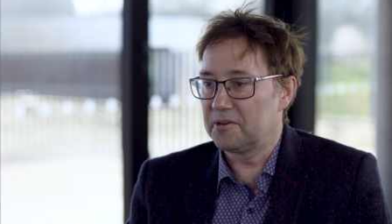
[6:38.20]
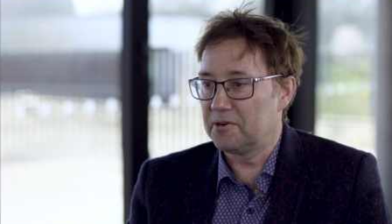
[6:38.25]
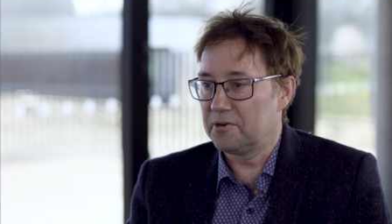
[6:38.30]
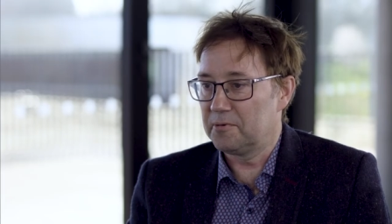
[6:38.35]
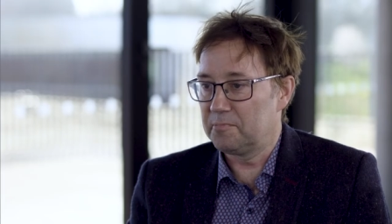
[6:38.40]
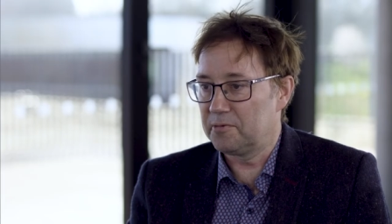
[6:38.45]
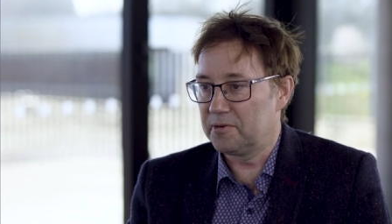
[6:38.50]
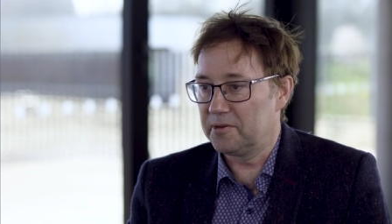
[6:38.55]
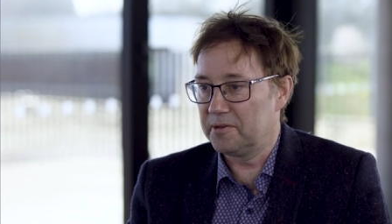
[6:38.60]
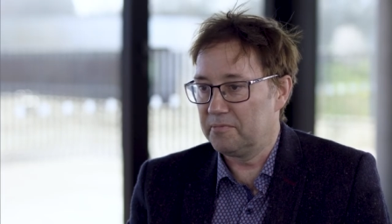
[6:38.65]
you
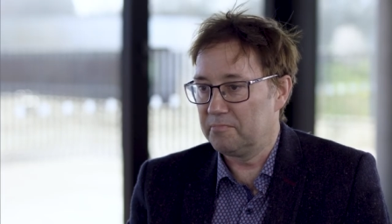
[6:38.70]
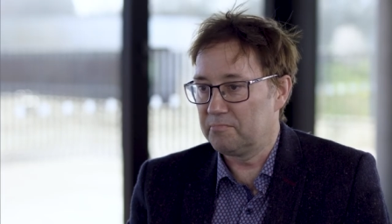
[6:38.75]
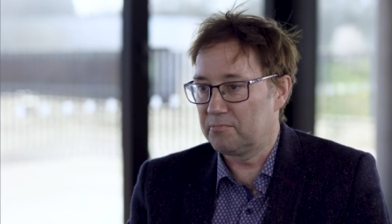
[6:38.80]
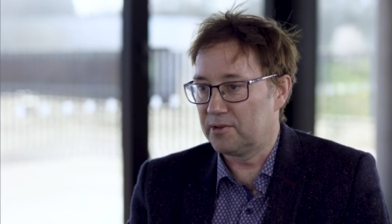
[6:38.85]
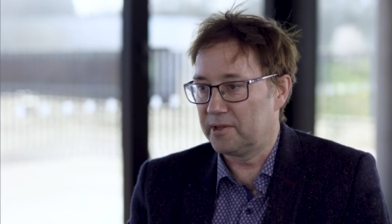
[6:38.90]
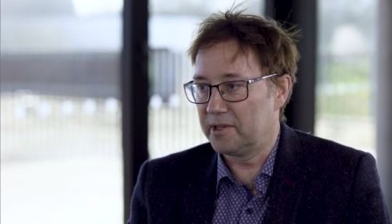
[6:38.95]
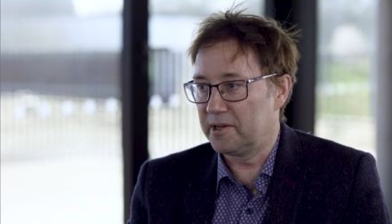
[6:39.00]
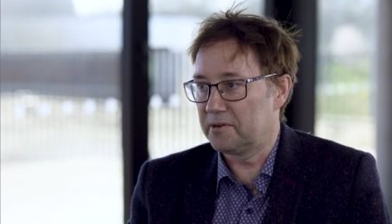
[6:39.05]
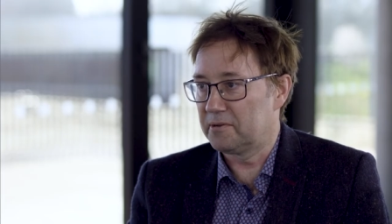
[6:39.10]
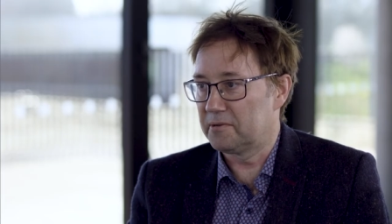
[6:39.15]
open
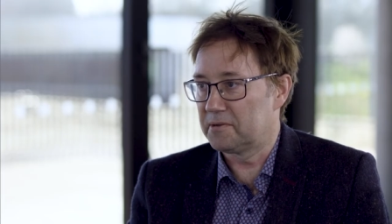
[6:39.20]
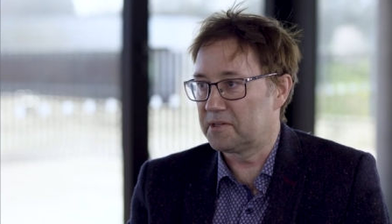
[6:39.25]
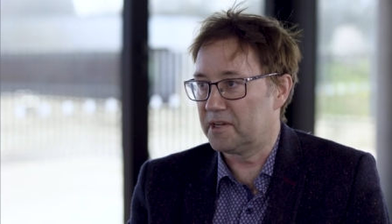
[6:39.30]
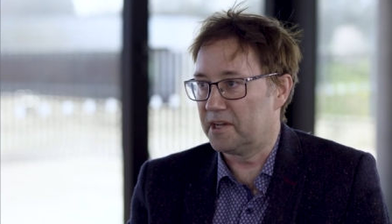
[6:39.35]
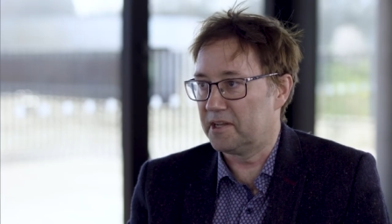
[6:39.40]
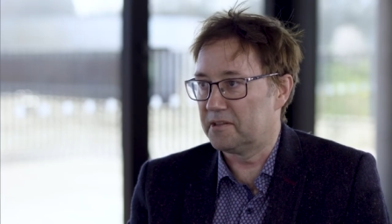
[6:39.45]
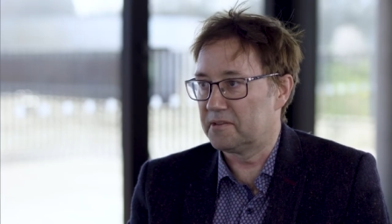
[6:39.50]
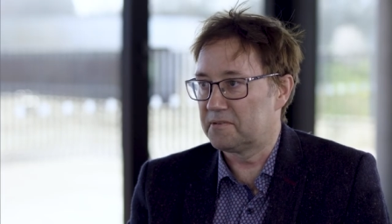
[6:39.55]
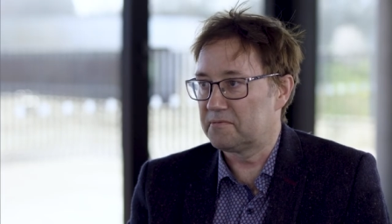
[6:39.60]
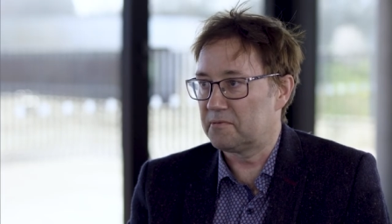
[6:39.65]
political
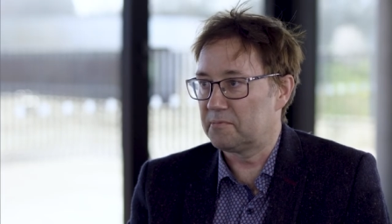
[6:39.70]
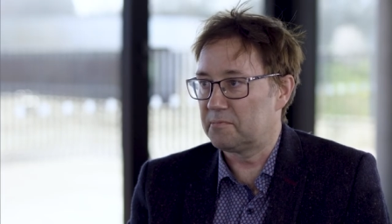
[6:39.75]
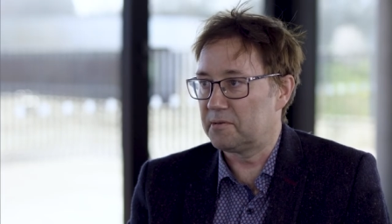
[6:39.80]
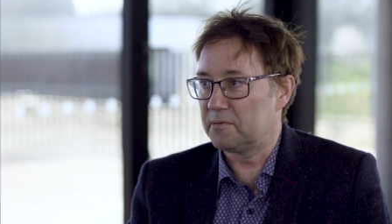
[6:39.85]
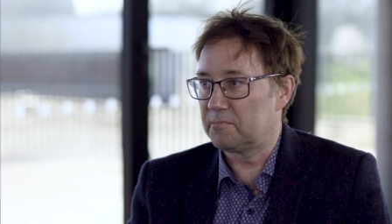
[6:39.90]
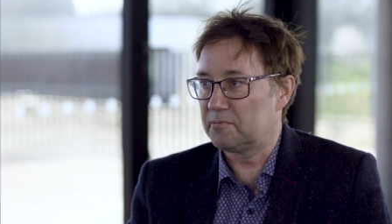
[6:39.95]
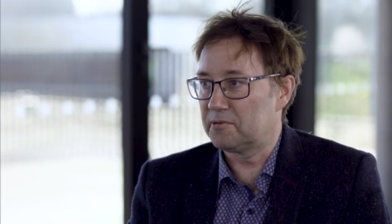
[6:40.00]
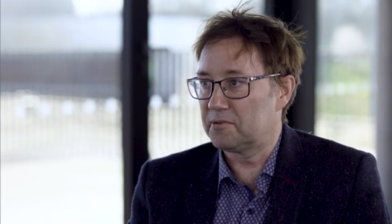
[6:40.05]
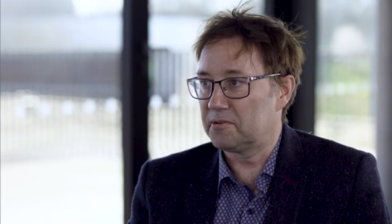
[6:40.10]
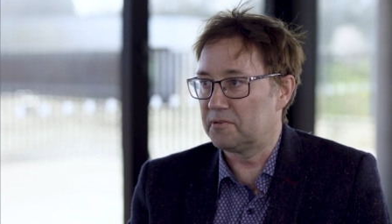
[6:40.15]
channels for
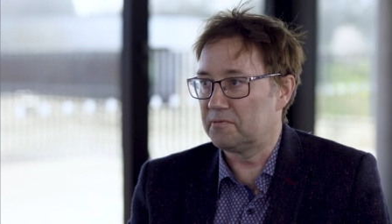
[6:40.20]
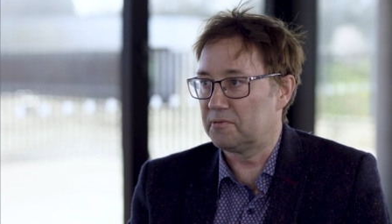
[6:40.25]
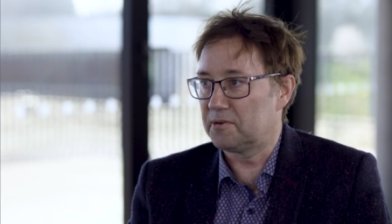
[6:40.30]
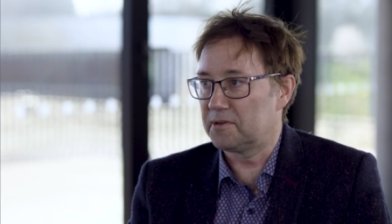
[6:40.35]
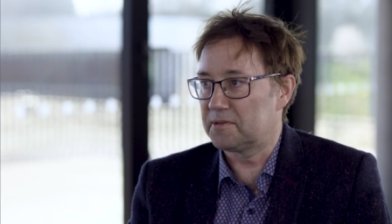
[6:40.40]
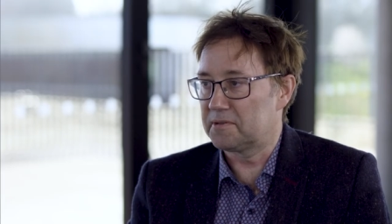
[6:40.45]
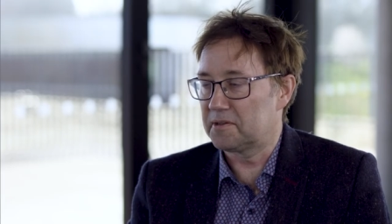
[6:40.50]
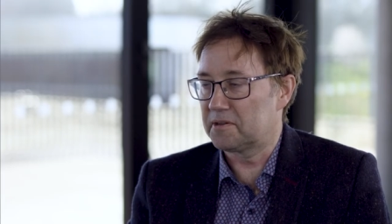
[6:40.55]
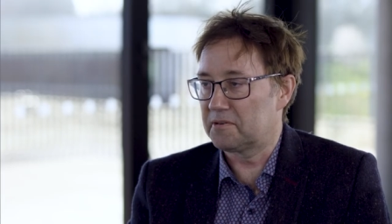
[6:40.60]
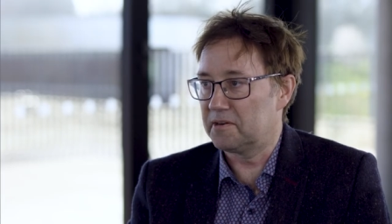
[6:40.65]
people to
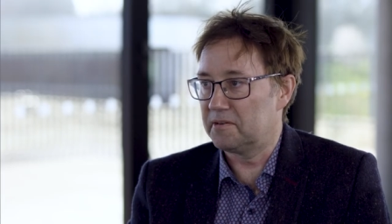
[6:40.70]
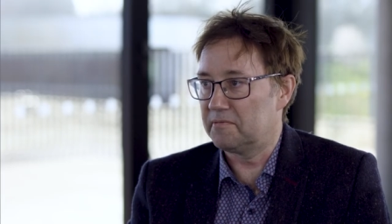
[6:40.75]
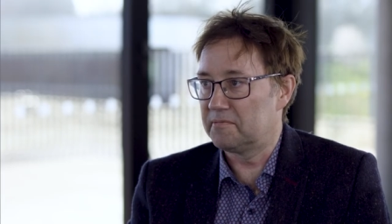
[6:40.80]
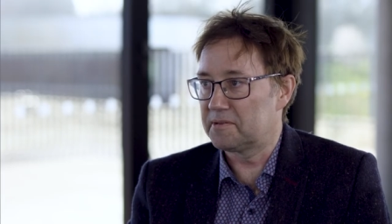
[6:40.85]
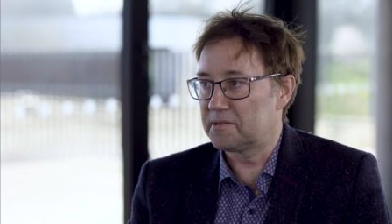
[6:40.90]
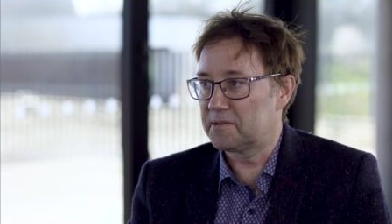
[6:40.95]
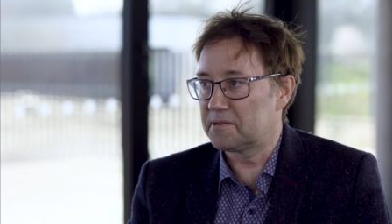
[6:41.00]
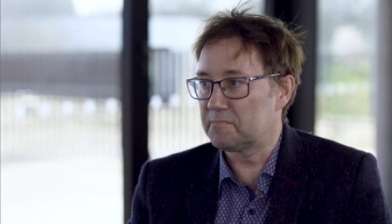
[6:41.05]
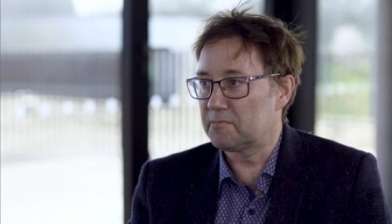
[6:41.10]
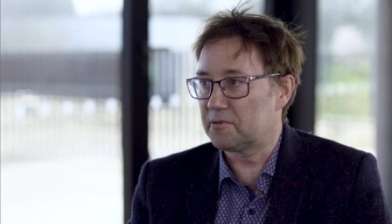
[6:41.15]
voice their
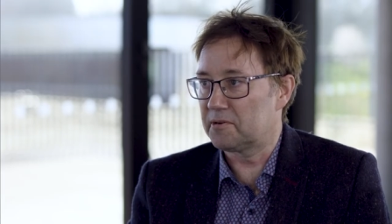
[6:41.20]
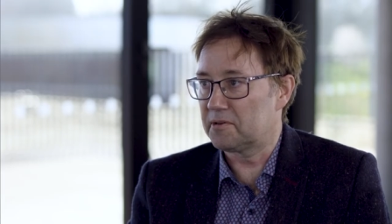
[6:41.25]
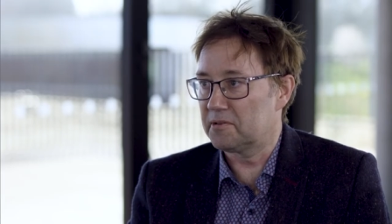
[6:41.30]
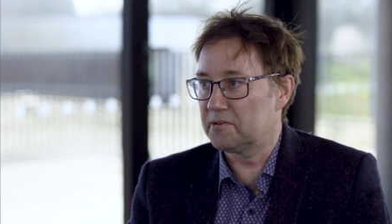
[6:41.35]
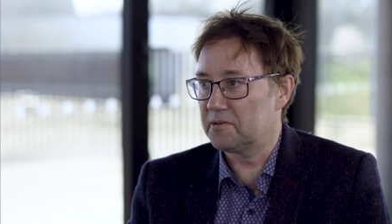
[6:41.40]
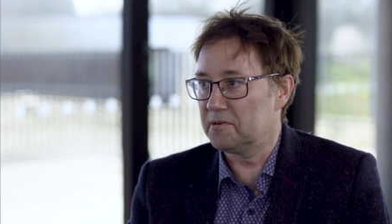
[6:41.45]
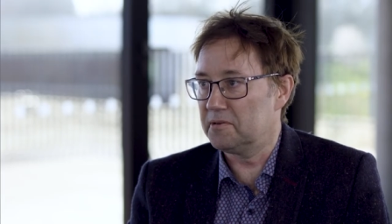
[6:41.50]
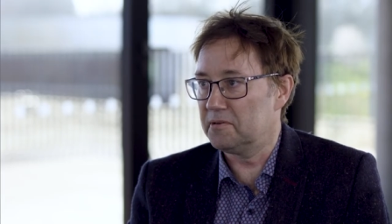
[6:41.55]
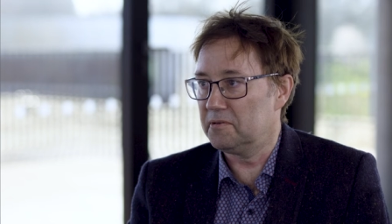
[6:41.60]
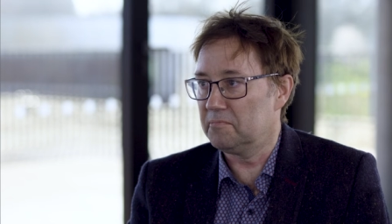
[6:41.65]
grievances by
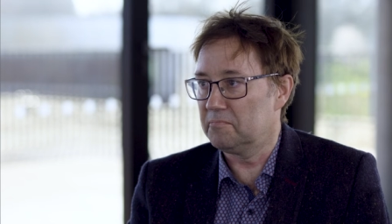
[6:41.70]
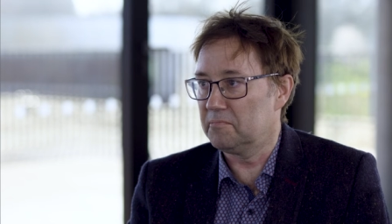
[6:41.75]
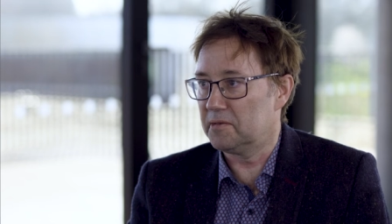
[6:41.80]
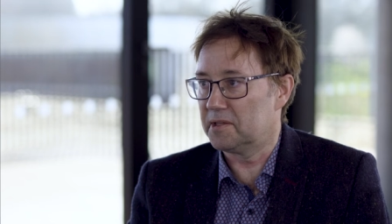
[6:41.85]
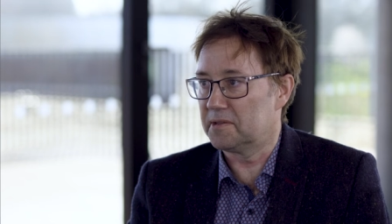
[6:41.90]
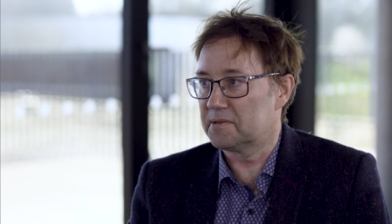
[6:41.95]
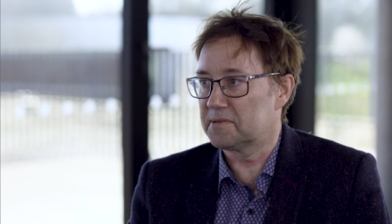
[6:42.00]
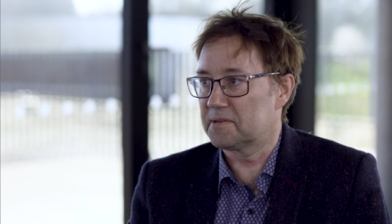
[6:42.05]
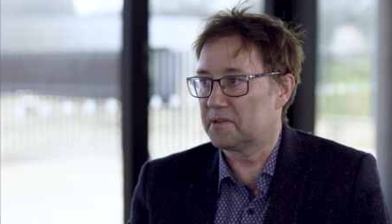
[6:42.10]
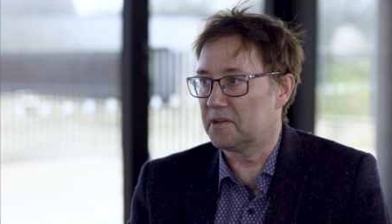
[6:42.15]
other
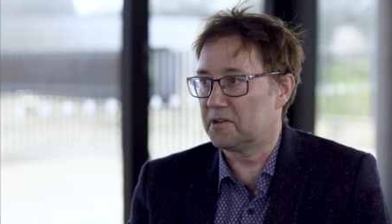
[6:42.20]
means,